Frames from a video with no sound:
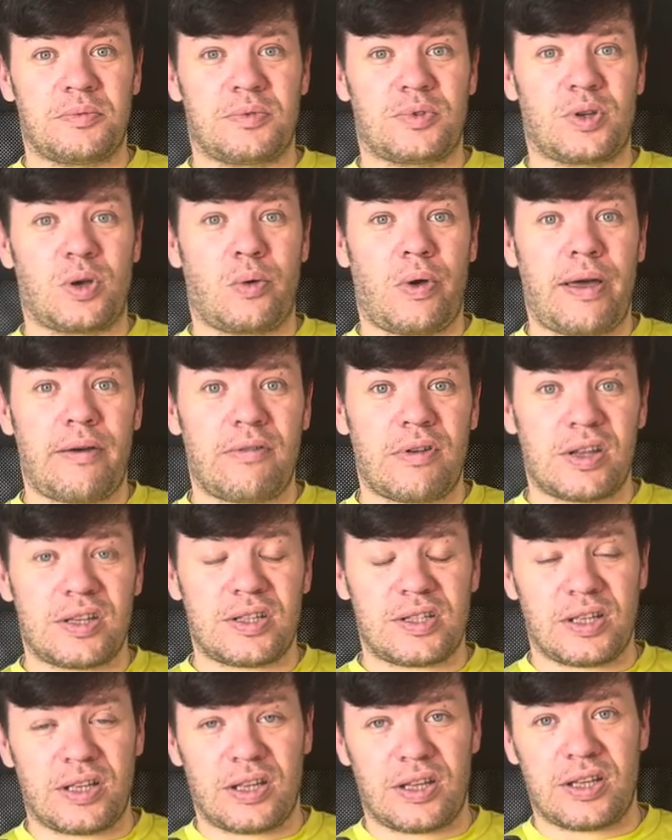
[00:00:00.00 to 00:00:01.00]
So
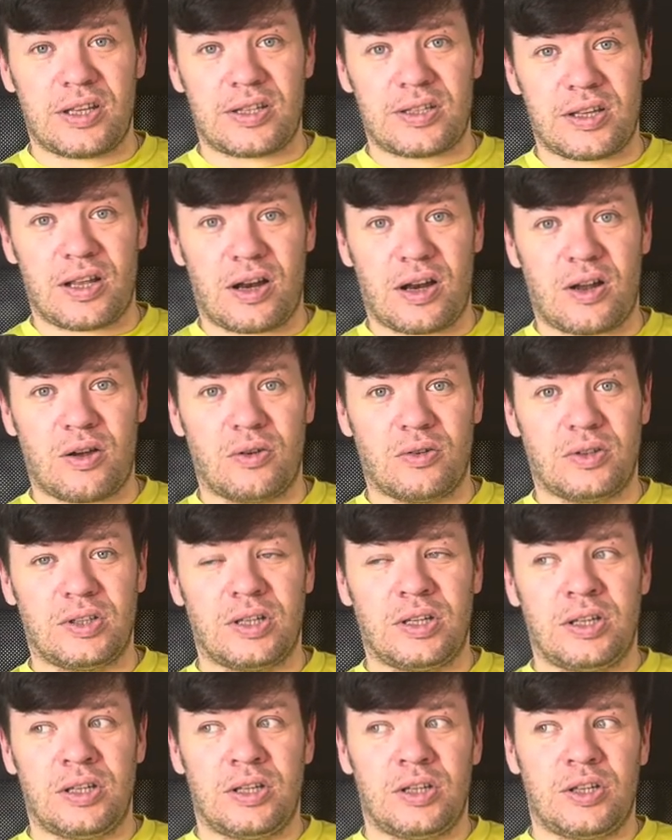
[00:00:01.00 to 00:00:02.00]
everything is around
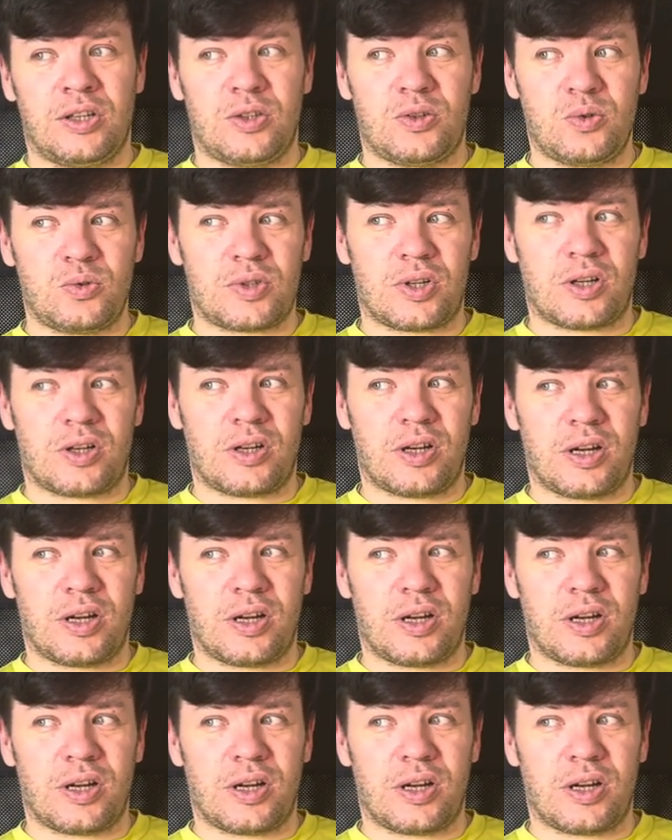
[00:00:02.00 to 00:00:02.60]
user,